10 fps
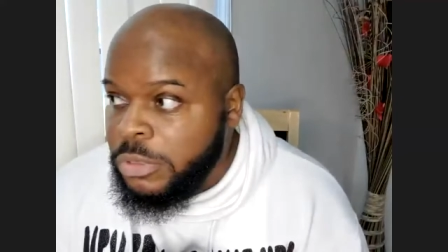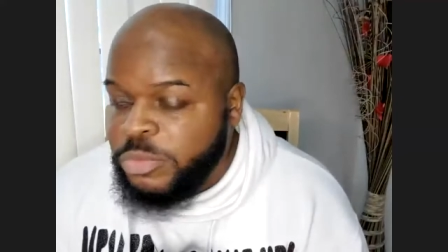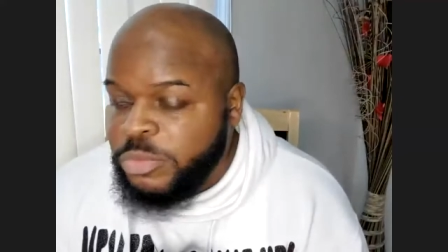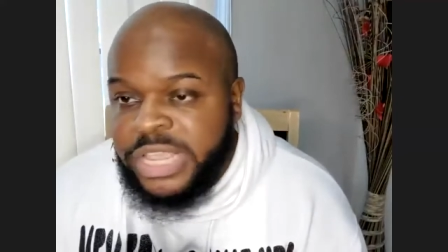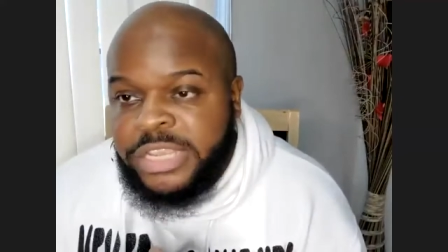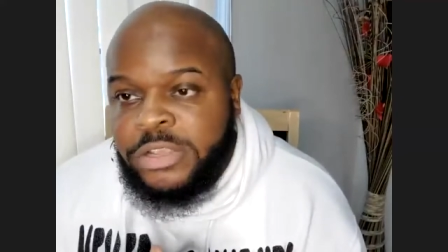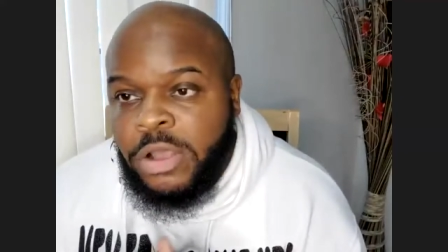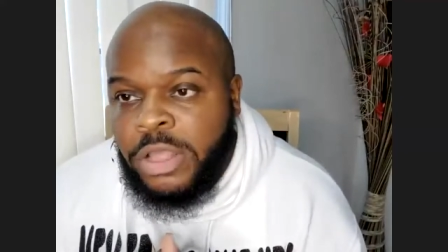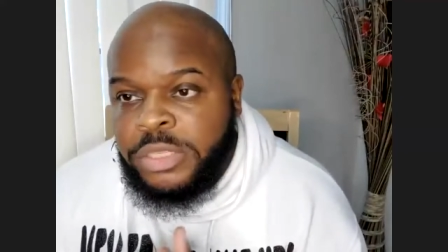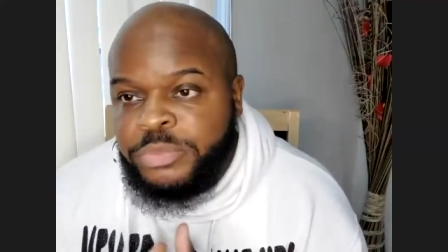but they
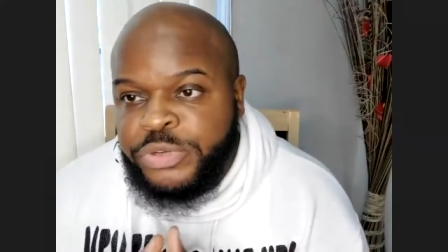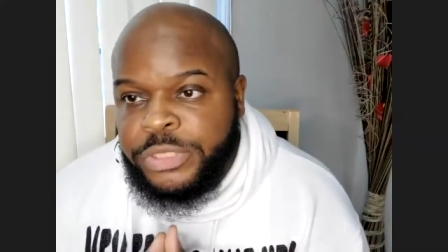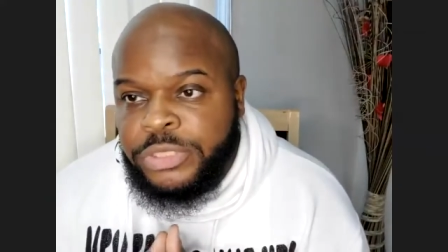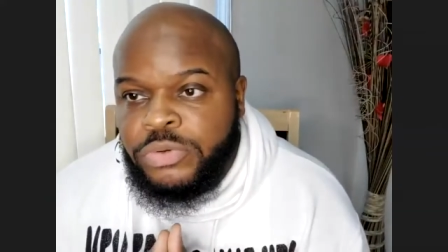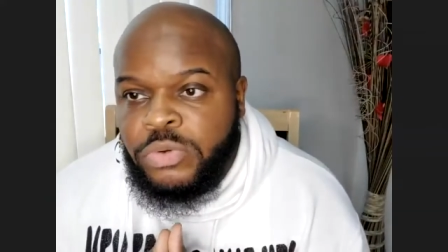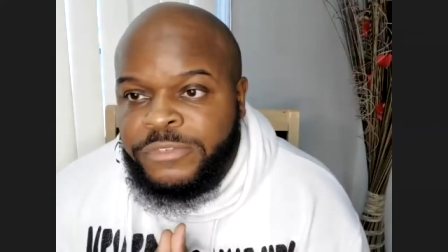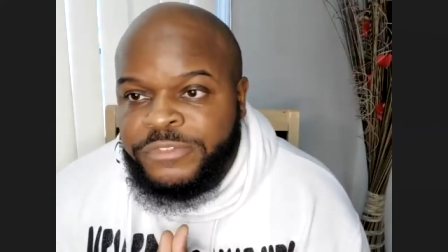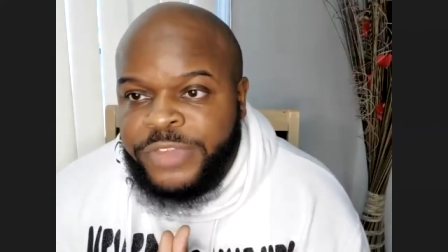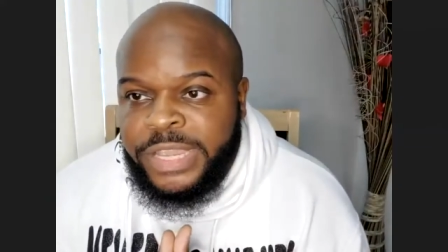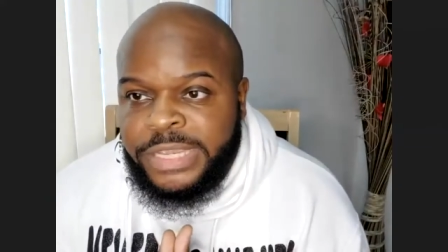call it putting you on
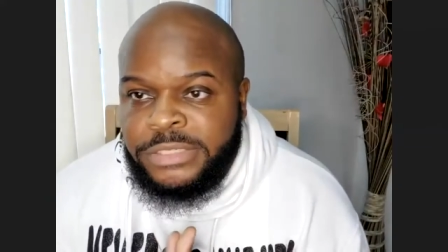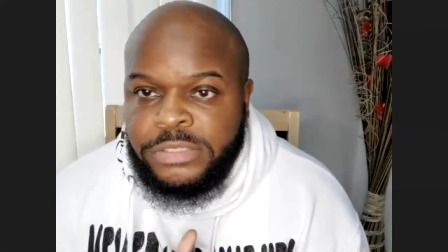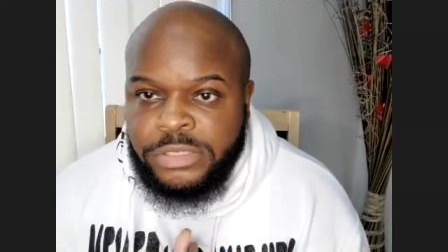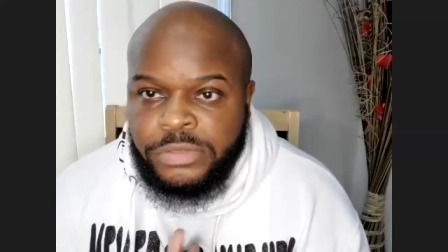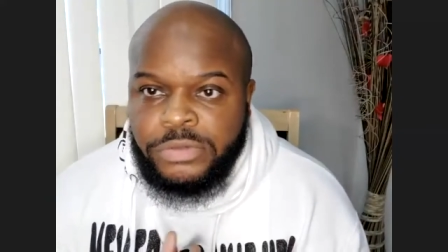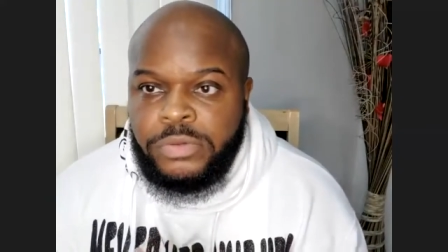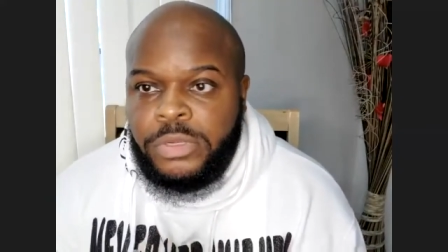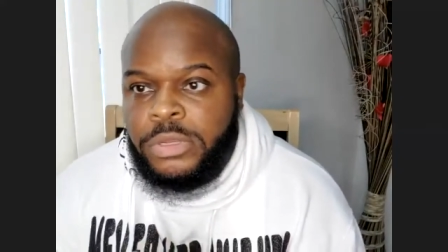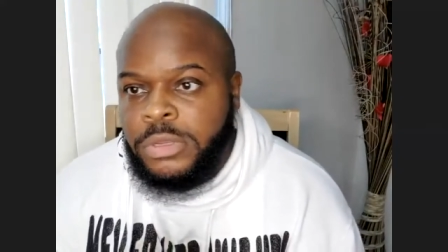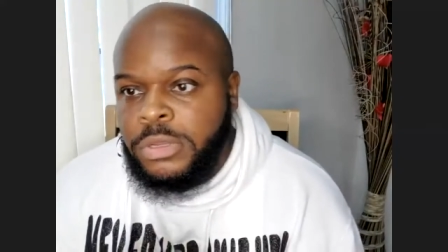phase two
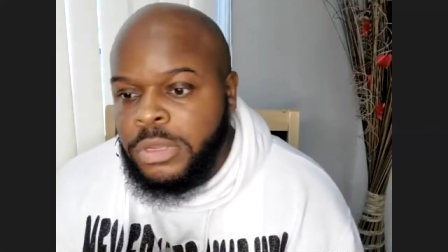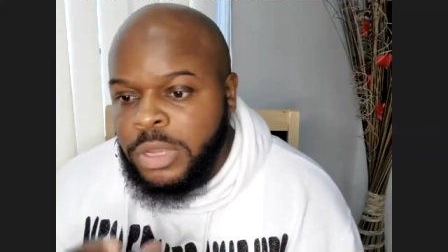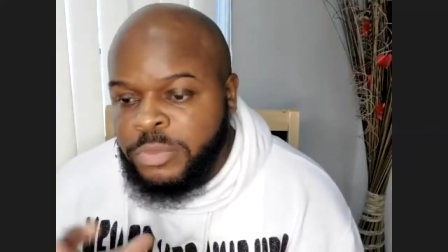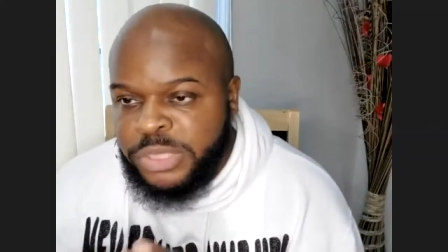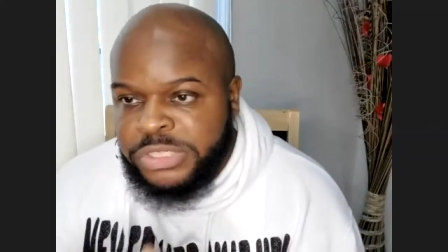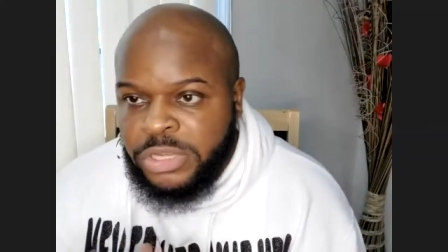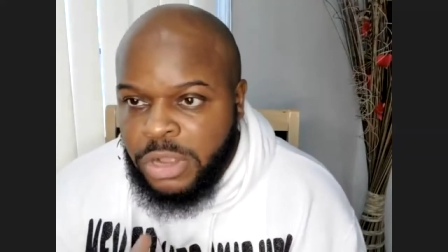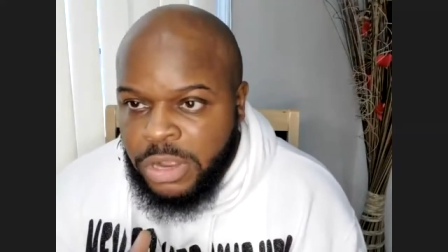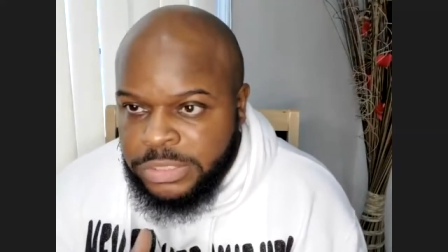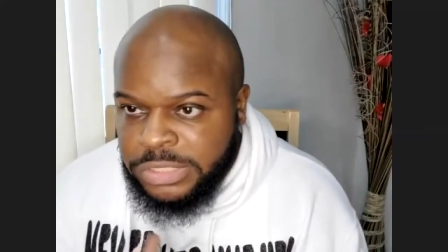a bunch of
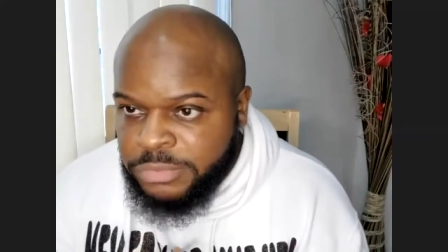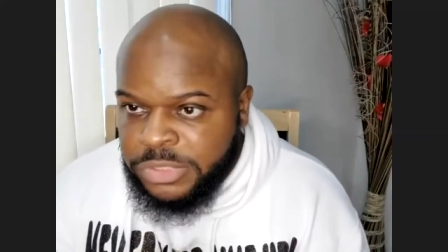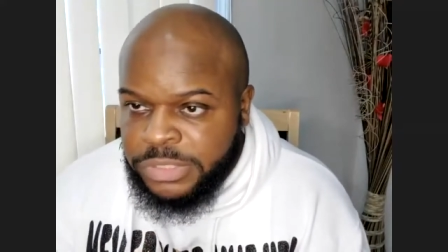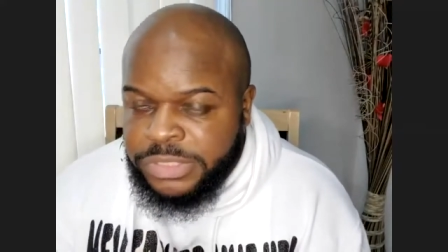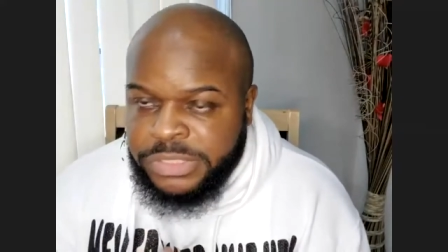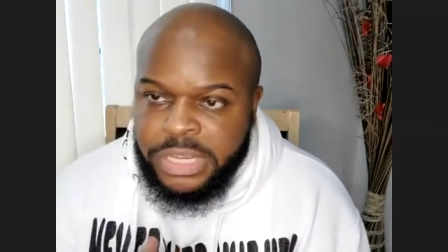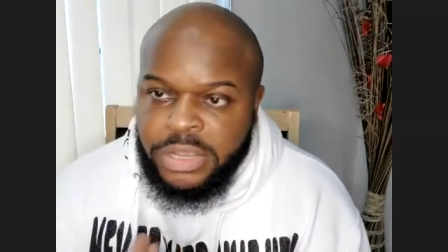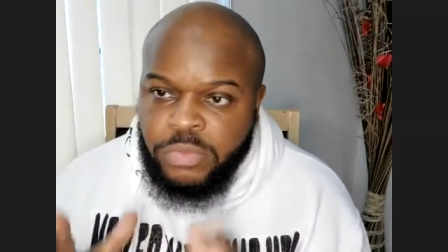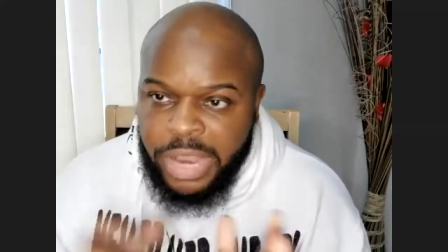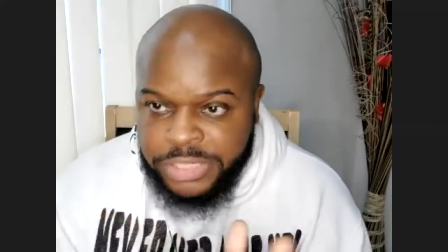guards come to the
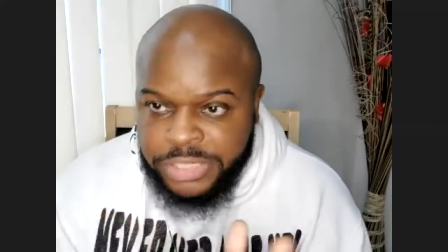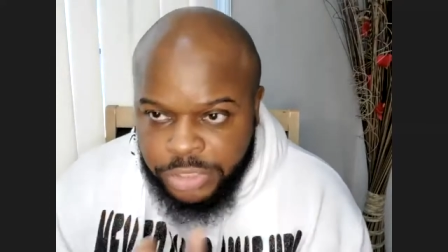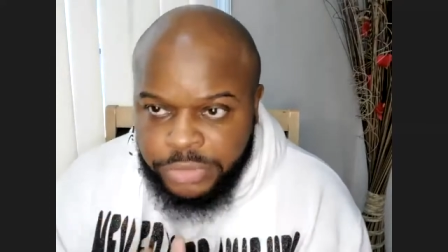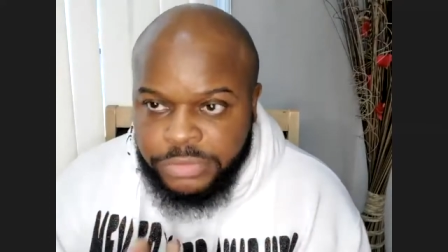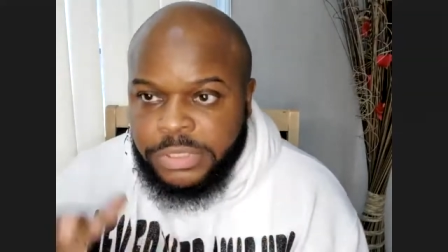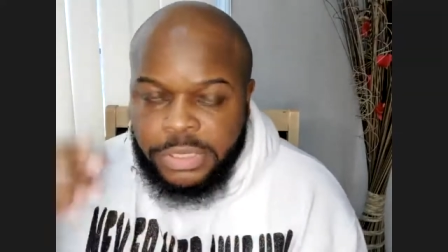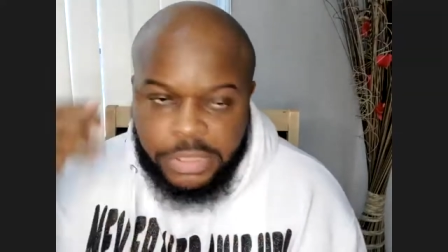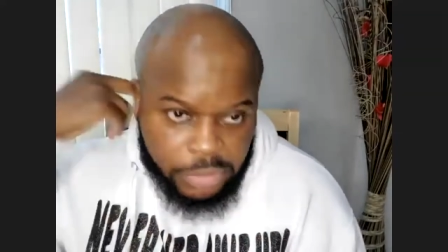cell, white shirts,